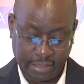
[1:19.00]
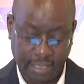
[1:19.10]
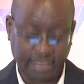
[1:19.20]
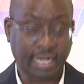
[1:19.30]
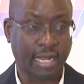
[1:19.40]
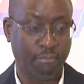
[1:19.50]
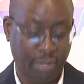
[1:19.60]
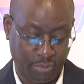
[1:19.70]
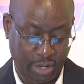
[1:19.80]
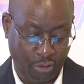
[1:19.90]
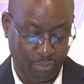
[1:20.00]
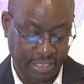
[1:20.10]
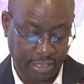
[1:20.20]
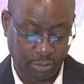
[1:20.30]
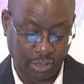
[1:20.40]
As a company, we are
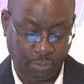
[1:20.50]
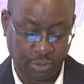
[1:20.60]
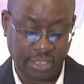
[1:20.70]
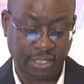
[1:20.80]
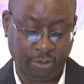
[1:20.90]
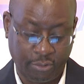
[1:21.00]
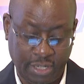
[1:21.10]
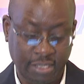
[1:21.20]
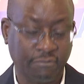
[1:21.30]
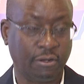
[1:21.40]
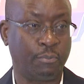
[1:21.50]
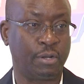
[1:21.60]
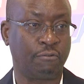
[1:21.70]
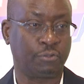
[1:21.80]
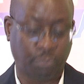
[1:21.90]
committed to supporting the growth and
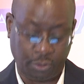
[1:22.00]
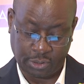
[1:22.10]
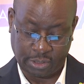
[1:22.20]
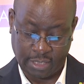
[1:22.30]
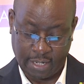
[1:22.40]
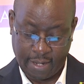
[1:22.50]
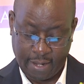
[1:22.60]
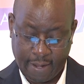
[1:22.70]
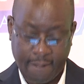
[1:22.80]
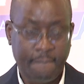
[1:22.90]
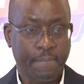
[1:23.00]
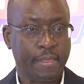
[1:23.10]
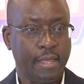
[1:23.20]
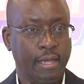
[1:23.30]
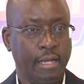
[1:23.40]
development of sports.
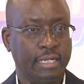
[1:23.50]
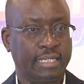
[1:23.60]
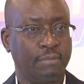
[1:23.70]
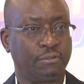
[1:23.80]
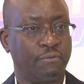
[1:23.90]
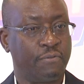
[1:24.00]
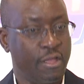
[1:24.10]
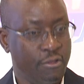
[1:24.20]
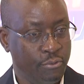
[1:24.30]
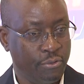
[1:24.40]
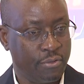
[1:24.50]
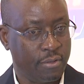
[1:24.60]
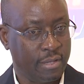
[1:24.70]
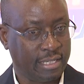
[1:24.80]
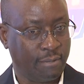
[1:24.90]
In terms of the youth,
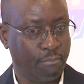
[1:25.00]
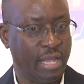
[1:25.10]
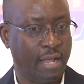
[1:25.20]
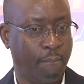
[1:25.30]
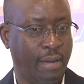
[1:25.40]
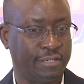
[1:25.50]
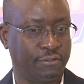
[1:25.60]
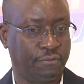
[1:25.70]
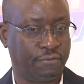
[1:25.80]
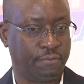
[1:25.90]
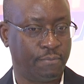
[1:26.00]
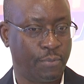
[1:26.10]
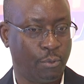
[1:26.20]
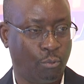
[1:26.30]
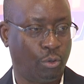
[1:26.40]
that's a big part of
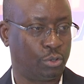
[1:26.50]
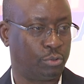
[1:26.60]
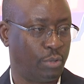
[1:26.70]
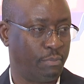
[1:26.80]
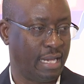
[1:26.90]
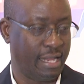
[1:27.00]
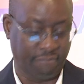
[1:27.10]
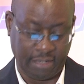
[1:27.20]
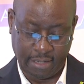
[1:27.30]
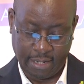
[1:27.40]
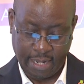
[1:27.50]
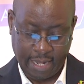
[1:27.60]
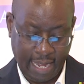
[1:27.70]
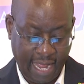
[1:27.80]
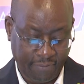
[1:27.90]
what we believe in.
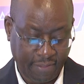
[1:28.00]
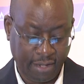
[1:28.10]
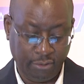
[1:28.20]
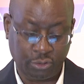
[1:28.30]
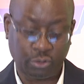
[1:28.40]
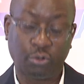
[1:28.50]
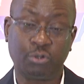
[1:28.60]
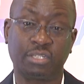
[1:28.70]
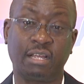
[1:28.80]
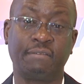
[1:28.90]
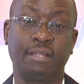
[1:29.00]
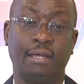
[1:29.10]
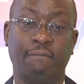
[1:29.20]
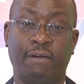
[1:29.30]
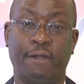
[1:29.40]
And then also conserving the
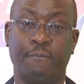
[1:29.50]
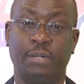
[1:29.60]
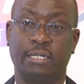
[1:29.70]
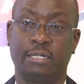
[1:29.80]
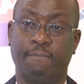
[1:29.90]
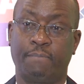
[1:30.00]
environment.